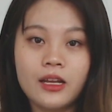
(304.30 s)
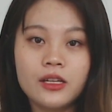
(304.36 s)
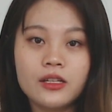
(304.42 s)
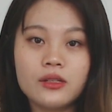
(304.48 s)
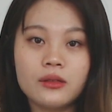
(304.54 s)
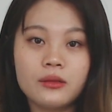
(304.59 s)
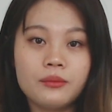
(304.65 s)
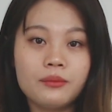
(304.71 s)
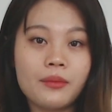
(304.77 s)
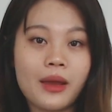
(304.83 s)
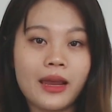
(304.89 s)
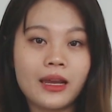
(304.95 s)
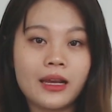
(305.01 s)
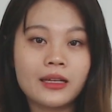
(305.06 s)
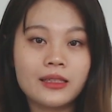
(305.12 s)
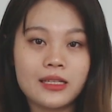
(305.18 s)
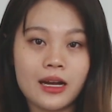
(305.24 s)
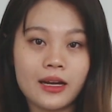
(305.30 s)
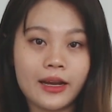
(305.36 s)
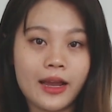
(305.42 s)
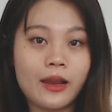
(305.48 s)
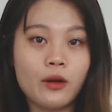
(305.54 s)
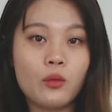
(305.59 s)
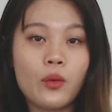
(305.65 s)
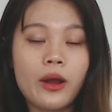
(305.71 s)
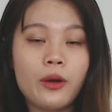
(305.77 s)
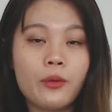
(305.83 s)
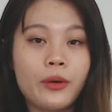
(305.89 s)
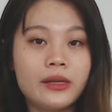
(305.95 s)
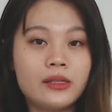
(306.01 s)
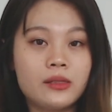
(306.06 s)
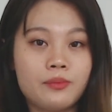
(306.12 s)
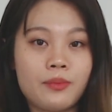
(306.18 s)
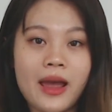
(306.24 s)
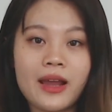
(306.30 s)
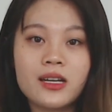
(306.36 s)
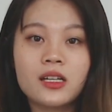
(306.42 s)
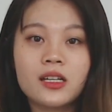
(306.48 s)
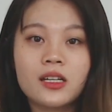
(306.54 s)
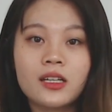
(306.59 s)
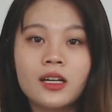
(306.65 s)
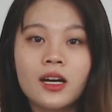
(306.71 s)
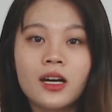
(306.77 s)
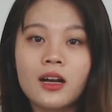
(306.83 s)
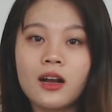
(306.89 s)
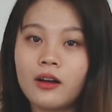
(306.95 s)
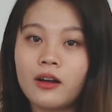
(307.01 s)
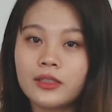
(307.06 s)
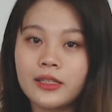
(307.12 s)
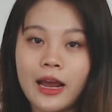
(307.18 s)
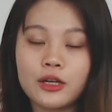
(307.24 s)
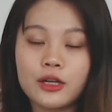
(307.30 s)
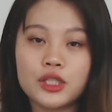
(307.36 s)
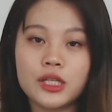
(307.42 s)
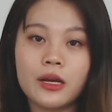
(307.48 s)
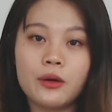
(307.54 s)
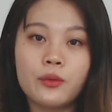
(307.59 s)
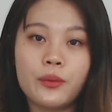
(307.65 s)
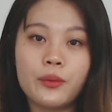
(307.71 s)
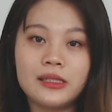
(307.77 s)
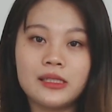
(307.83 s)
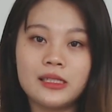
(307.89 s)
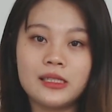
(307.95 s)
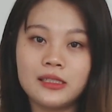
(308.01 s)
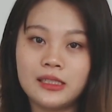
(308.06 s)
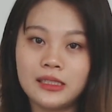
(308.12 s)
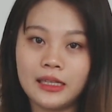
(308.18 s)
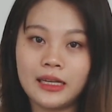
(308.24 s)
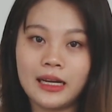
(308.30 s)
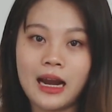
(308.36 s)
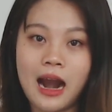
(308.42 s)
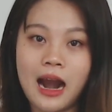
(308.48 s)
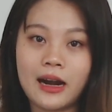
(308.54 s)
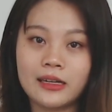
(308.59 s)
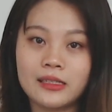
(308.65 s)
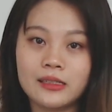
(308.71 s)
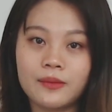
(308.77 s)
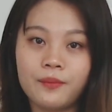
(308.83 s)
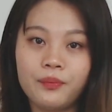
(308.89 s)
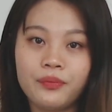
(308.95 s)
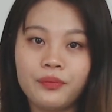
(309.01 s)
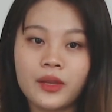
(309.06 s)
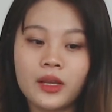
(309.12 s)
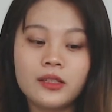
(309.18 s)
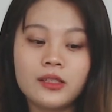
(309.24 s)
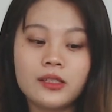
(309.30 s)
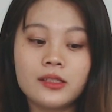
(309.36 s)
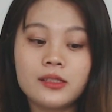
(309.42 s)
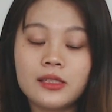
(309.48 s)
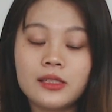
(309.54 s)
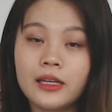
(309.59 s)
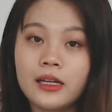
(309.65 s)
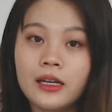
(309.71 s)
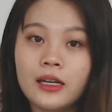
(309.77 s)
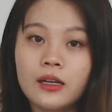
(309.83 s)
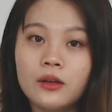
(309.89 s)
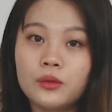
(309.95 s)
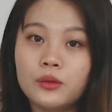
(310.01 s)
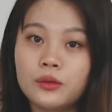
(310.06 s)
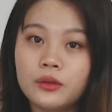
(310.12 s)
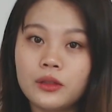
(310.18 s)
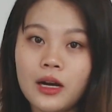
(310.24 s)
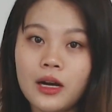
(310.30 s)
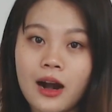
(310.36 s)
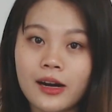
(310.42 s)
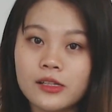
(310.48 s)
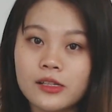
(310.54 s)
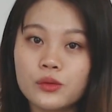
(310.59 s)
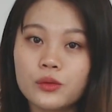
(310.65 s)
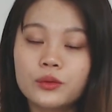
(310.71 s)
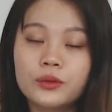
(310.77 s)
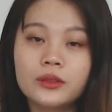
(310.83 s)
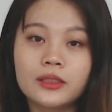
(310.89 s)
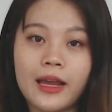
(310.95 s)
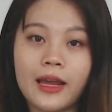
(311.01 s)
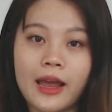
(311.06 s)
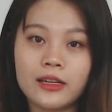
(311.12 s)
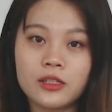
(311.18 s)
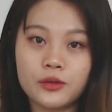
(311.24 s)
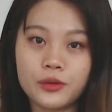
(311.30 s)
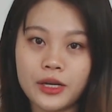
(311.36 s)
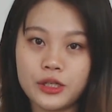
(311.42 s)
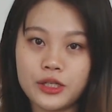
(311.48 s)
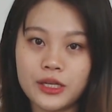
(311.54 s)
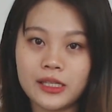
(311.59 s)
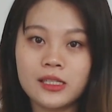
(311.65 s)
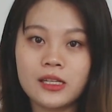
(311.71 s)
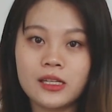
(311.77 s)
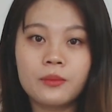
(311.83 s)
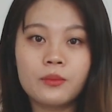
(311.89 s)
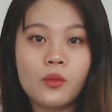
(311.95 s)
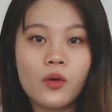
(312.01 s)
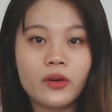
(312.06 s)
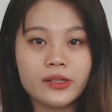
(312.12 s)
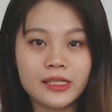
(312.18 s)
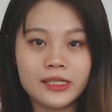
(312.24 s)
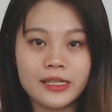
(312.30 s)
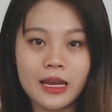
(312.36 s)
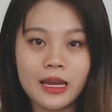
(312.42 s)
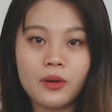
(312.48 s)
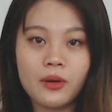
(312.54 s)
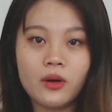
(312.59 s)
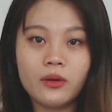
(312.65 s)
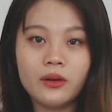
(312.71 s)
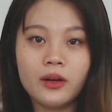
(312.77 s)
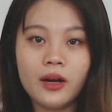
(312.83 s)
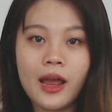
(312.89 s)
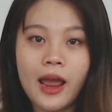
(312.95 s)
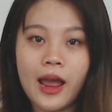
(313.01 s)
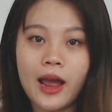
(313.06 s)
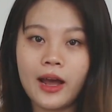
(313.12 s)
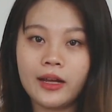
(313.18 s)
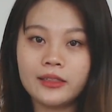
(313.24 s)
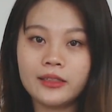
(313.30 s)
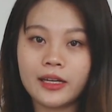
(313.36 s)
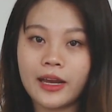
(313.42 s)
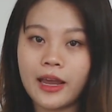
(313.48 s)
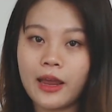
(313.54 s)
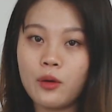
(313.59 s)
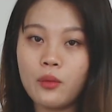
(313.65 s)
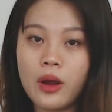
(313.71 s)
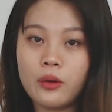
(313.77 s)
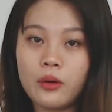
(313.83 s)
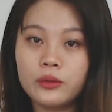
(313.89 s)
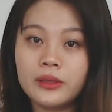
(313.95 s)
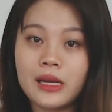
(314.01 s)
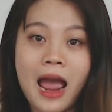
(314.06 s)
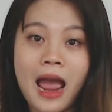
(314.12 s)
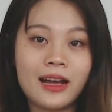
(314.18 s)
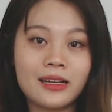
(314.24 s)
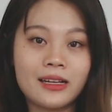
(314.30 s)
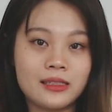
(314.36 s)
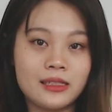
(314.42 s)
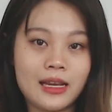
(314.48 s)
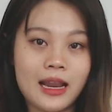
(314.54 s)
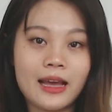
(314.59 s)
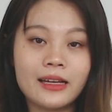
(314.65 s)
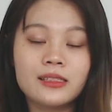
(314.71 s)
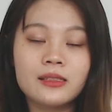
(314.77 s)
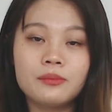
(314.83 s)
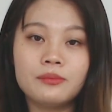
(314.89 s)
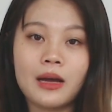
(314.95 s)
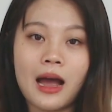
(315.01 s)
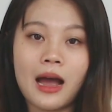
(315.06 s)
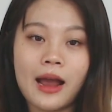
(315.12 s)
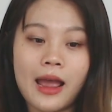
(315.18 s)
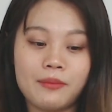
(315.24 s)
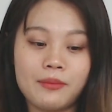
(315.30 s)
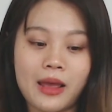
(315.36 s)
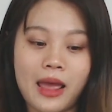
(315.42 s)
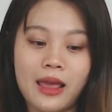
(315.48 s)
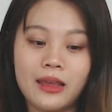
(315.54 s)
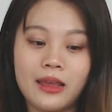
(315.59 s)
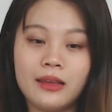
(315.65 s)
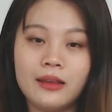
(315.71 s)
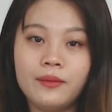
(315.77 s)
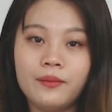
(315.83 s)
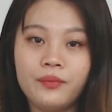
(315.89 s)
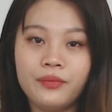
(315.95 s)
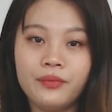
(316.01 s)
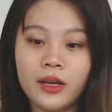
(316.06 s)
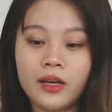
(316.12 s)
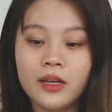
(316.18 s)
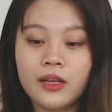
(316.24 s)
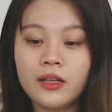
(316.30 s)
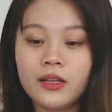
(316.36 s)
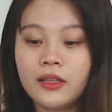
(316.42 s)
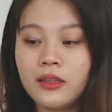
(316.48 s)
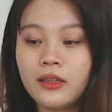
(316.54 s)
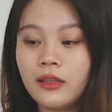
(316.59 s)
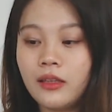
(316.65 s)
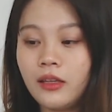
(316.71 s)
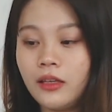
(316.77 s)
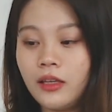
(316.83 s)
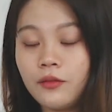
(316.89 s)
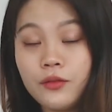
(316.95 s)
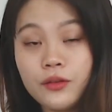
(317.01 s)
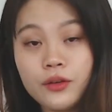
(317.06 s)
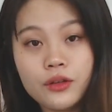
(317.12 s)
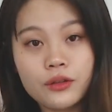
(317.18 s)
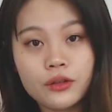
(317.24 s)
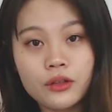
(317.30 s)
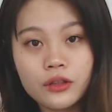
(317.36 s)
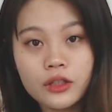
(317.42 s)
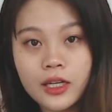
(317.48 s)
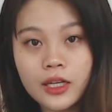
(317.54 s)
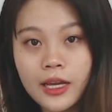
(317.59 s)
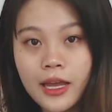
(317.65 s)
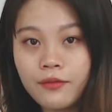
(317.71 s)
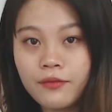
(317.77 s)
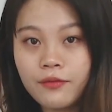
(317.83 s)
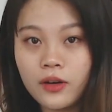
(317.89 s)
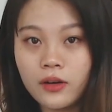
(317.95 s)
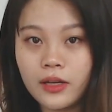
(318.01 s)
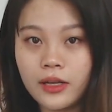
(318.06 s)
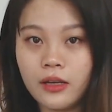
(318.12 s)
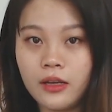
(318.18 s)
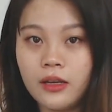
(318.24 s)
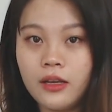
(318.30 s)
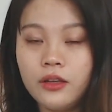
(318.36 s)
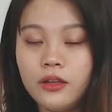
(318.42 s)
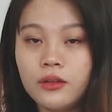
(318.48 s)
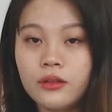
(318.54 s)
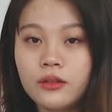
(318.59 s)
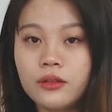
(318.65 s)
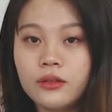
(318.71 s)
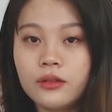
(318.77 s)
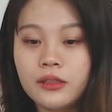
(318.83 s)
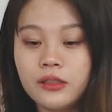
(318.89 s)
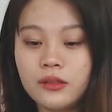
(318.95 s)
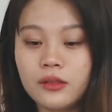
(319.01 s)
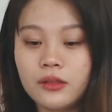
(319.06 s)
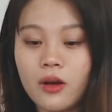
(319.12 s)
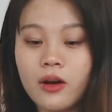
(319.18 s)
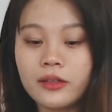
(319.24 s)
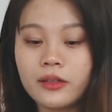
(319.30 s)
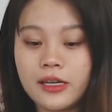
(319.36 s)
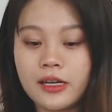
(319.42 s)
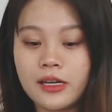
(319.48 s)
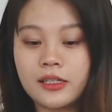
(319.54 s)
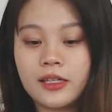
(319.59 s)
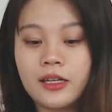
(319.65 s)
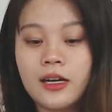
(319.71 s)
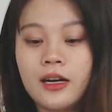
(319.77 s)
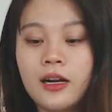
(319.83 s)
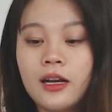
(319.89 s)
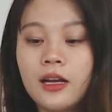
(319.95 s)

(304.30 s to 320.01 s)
to make the gateway with better connection with the SIM card. The SIM card would get registered more stable and the gateway would have less RMA. If you look carefully, you could saw there